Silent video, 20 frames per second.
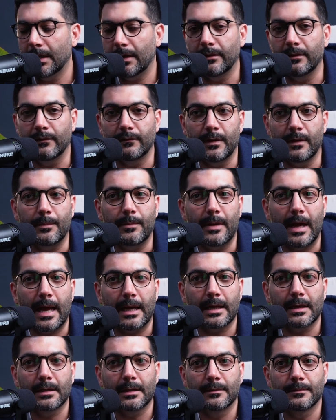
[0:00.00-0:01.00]
the
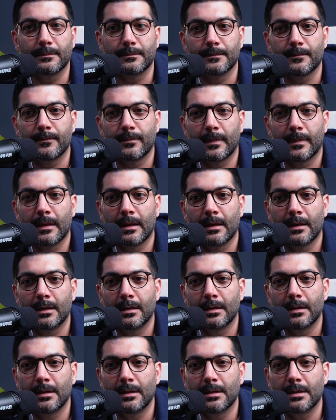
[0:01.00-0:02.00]
Webpack.
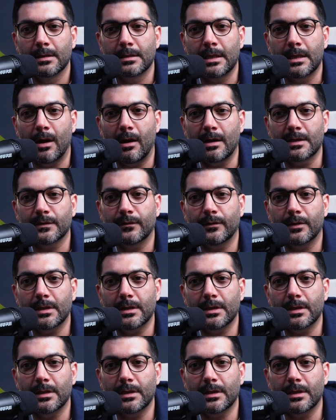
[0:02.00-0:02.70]
Now, as far as